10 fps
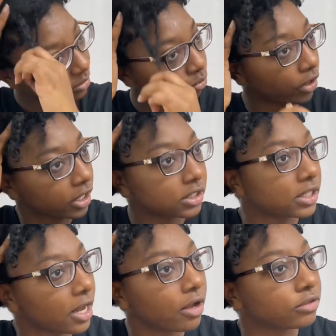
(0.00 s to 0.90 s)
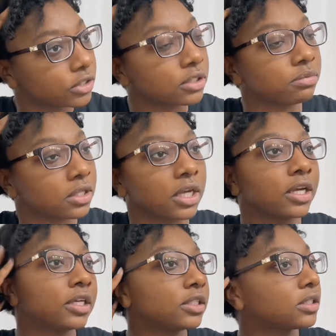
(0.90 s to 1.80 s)
braids down just
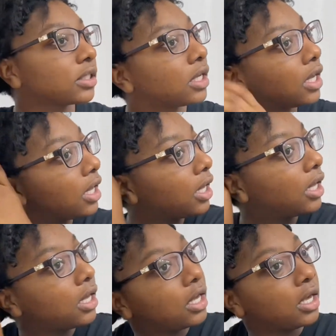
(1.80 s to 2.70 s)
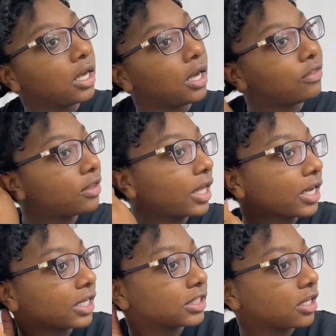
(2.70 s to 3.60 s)
because. And then like
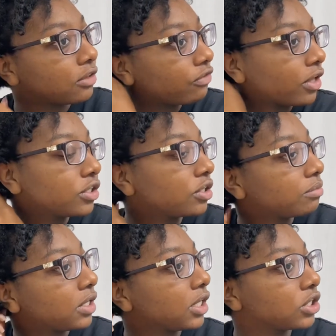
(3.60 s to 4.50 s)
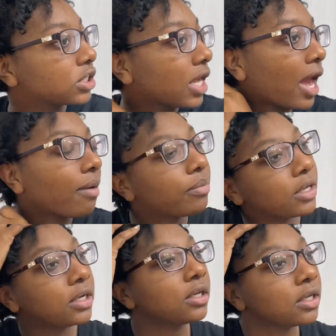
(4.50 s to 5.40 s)
I said, the fellowship meeting just
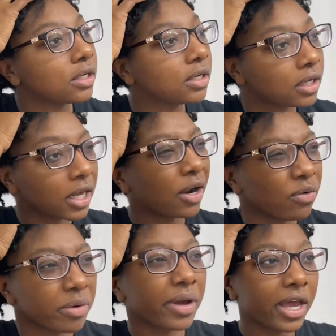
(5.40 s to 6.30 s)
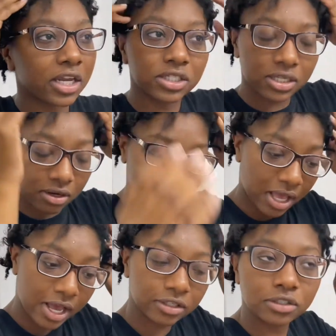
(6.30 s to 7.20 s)
happened and I wear my edges out a
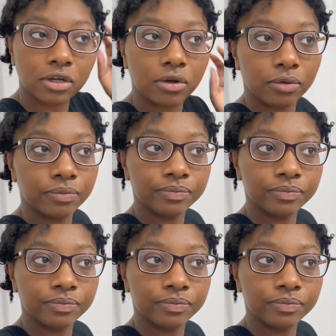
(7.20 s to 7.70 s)
lot, so